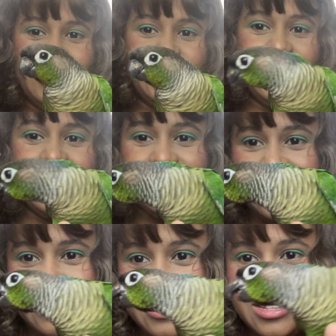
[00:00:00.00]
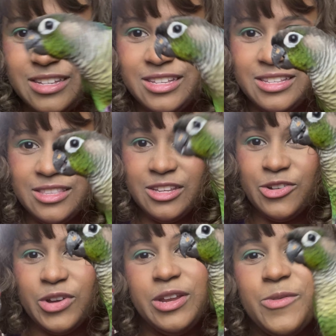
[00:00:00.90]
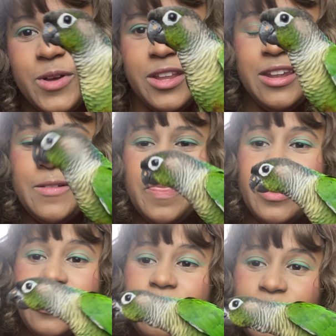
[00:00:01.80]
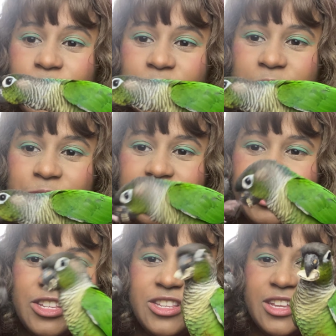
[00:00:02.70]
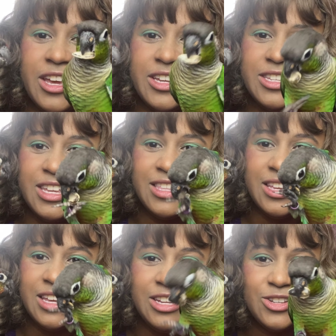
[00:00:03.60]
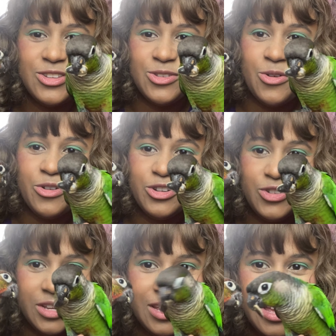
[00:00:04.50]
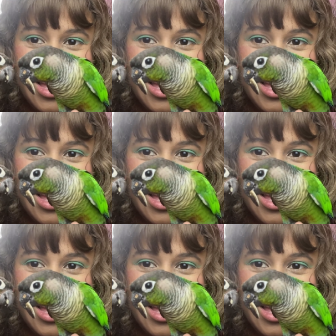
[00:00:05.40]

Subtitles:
So yeah, so the green one, the more green one is Siete. He just stole her treat.